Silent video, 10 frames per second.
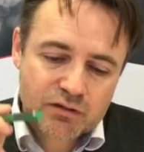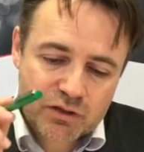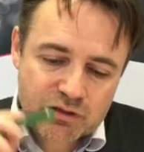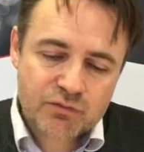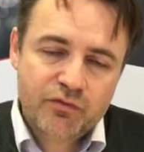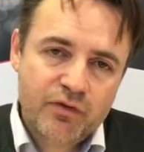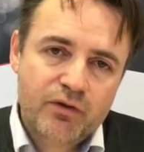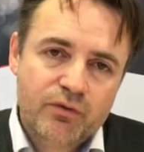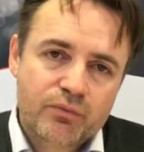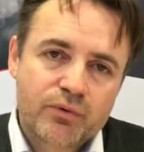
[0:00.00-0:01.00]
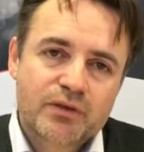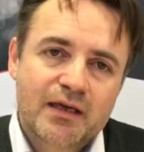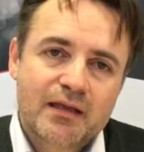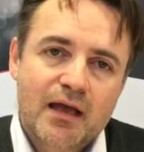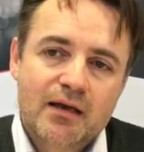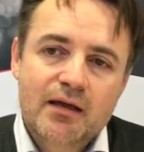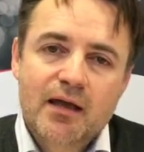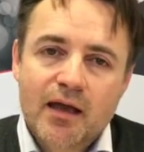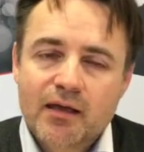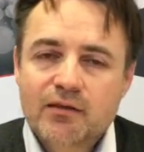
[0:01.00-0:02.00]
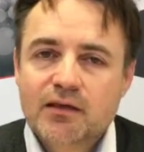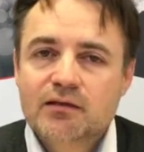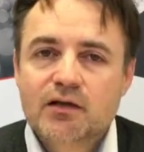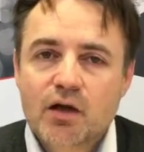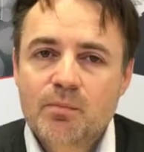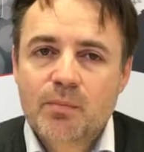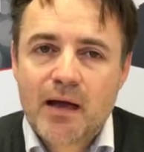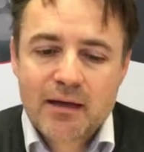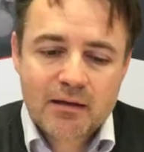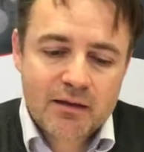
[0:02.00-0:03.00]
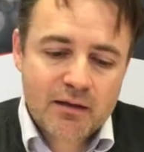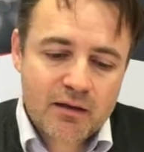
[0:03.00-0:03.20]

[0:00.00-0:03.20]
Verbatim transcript: just to fill your root canal and then come back